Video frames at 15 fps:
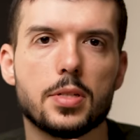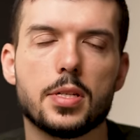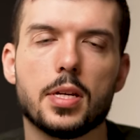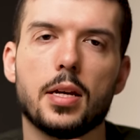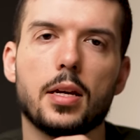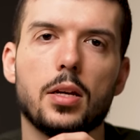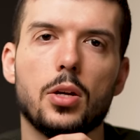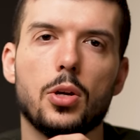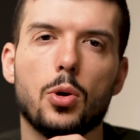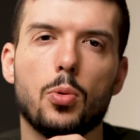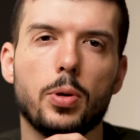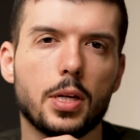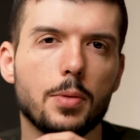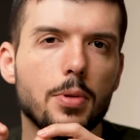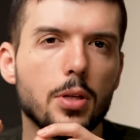say,
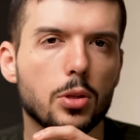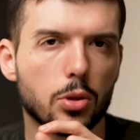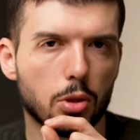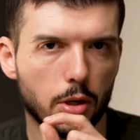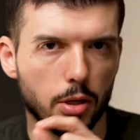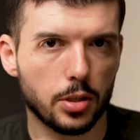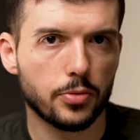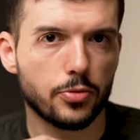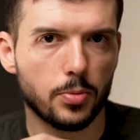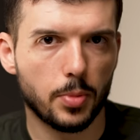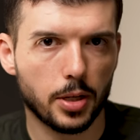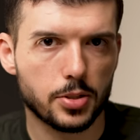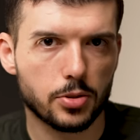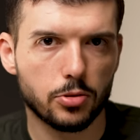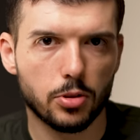what can we learn from
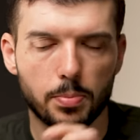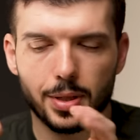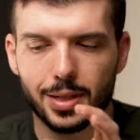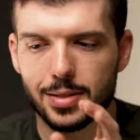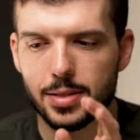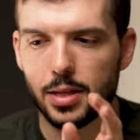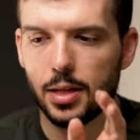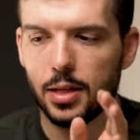our screw up? Because